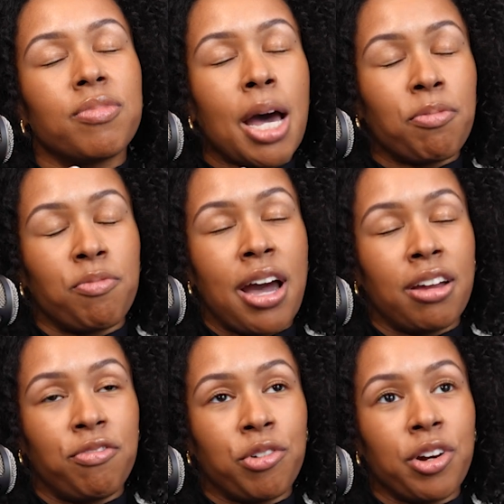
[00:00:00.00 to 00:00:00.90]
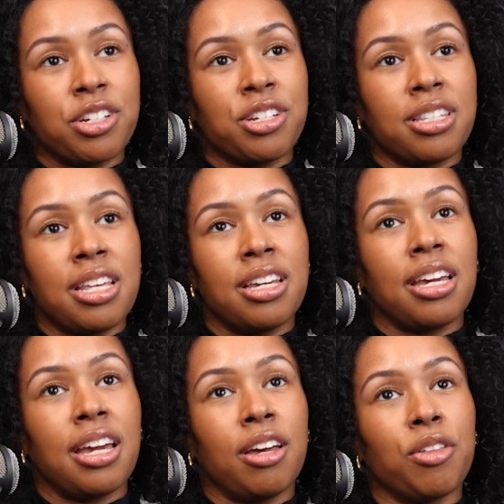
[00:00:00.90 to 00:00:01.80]
top of mind for us, just
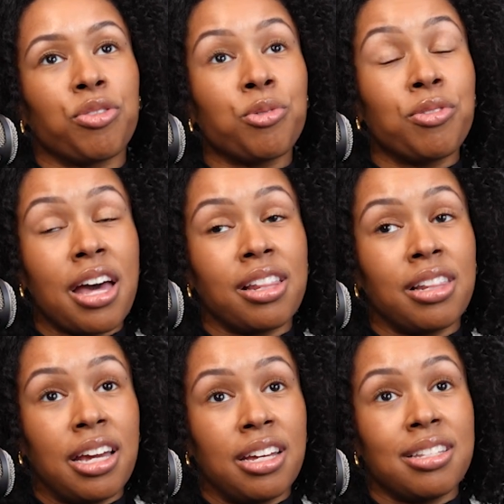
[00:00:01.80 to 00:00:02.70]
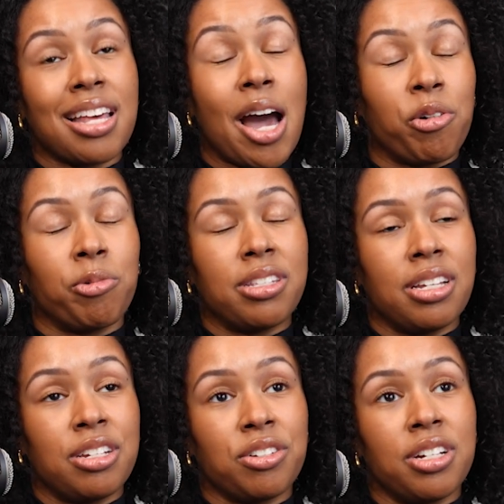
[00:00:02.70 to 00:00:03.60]
thinking through that lens, how are we
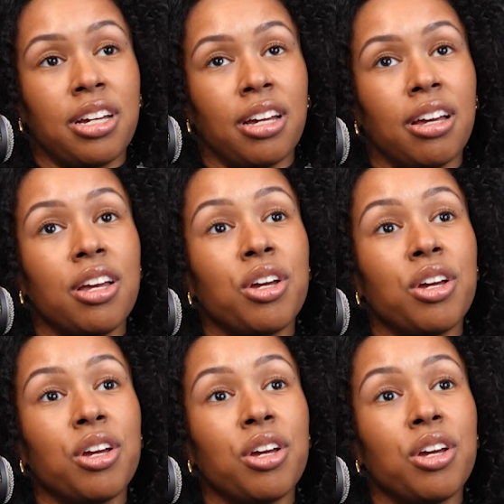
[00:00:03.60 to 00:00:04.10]
centering